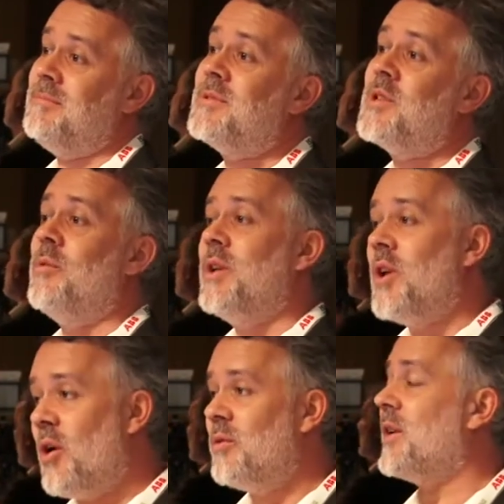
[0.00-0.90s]
So we
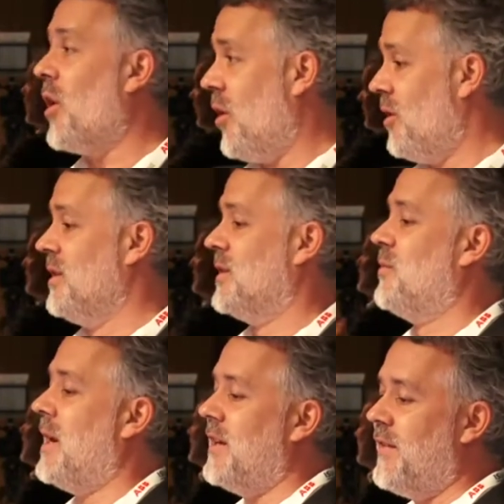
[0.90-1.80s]
know the goal,
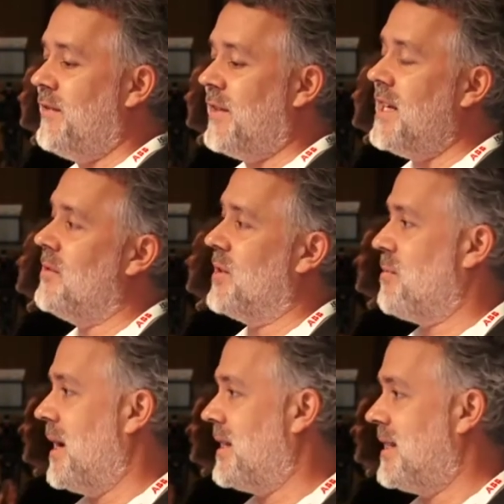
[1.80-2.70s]
2050, which
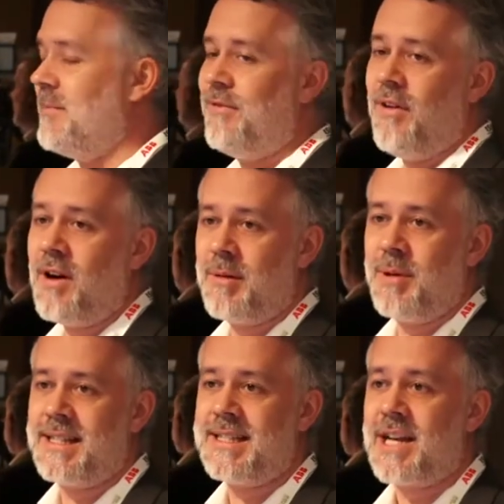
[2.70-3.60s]
might seem far,
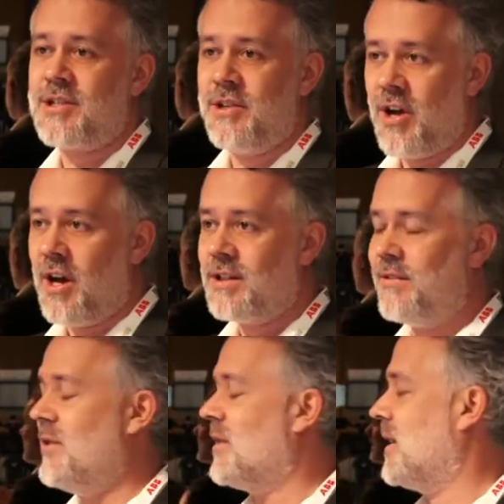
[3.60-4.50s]
but it's actually not
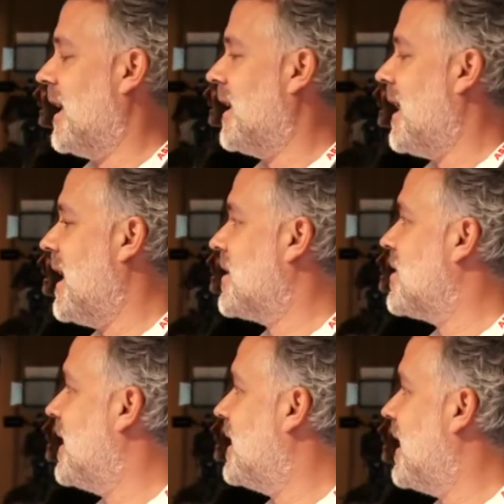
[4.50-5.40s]
if you're in
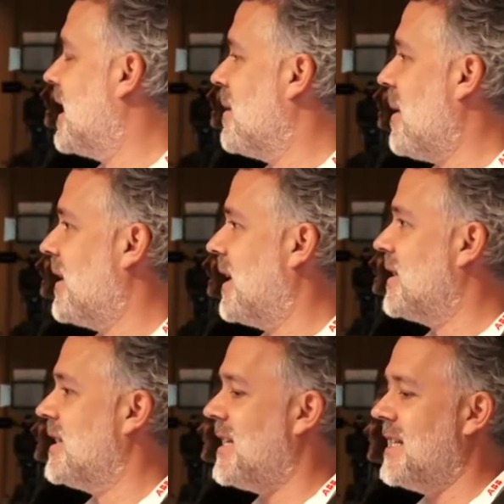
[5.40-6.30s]
energy and thinking about the
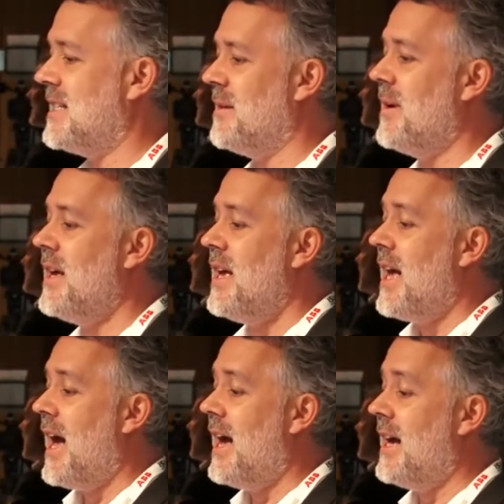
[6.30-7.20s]
energy system.
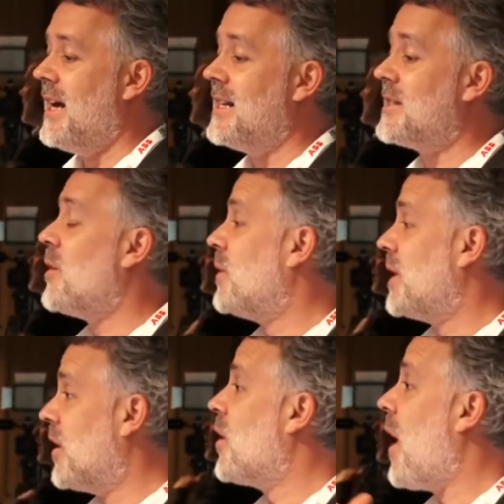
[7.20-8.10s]
So we
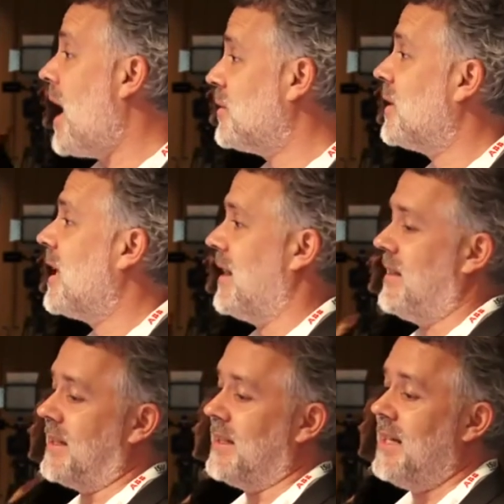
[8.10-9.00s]
don't know how to get
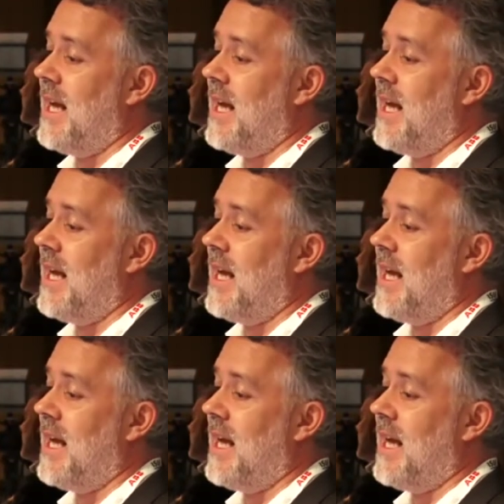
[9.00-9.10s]
there.